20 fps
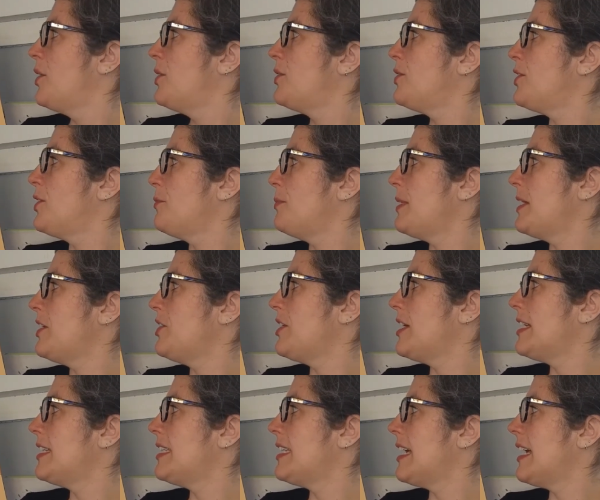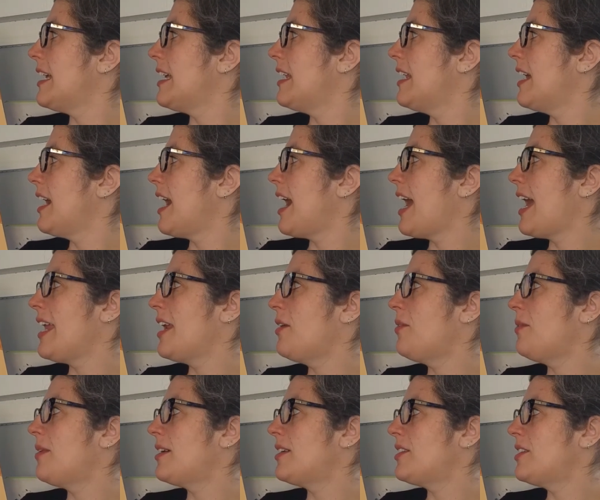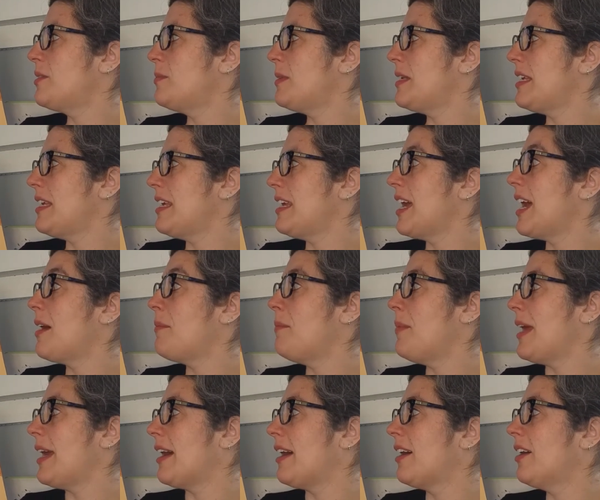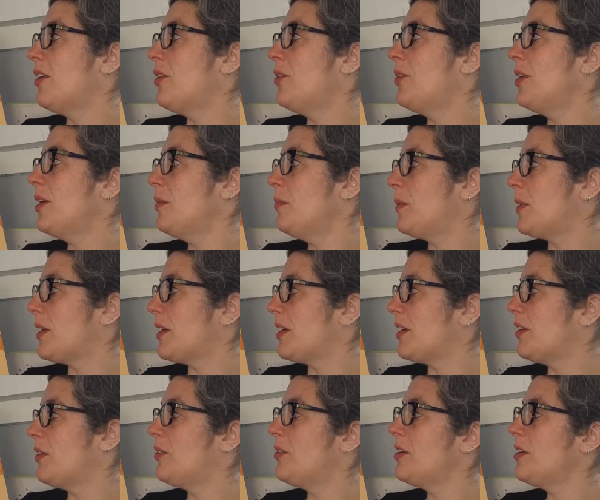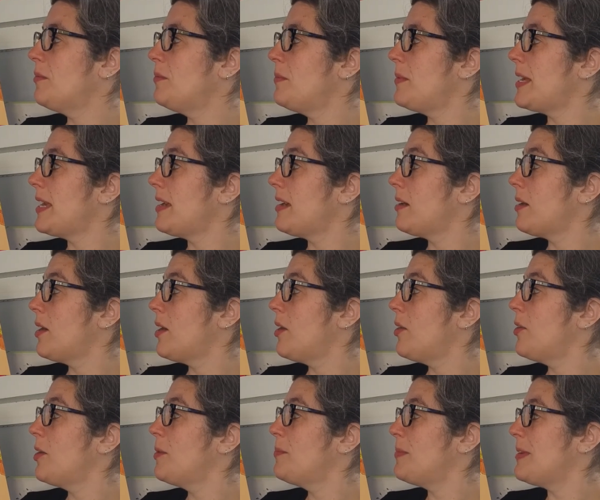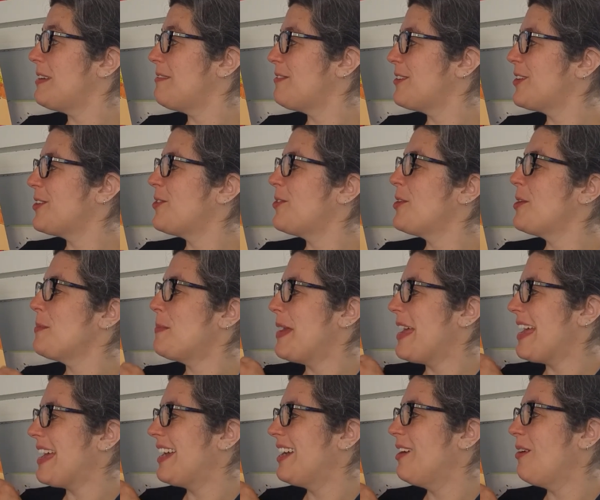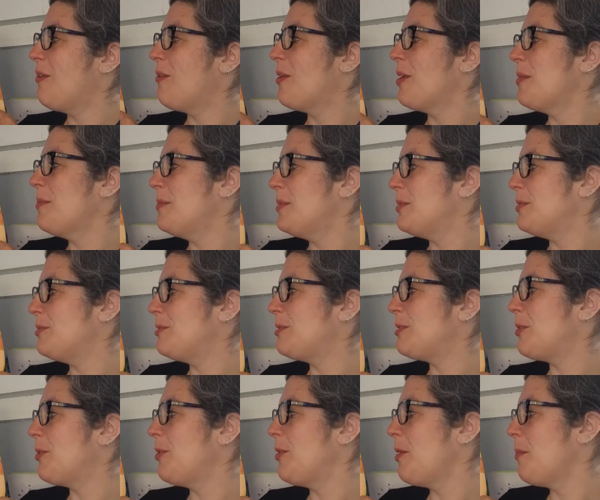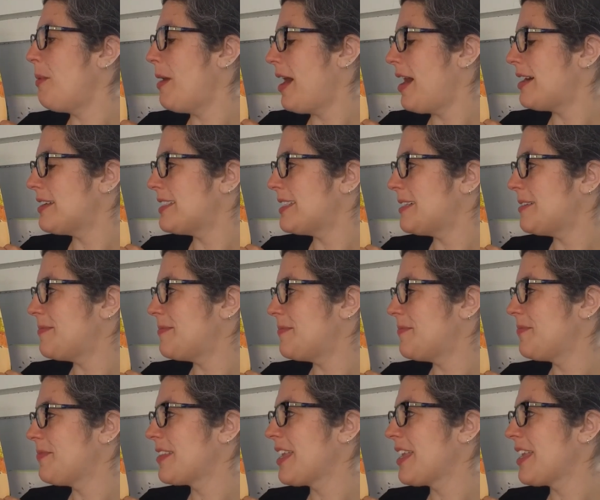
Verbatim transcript: So PJ said, "I don't want to be a bear or a bird or a beaver or a pig or a moose or a possum.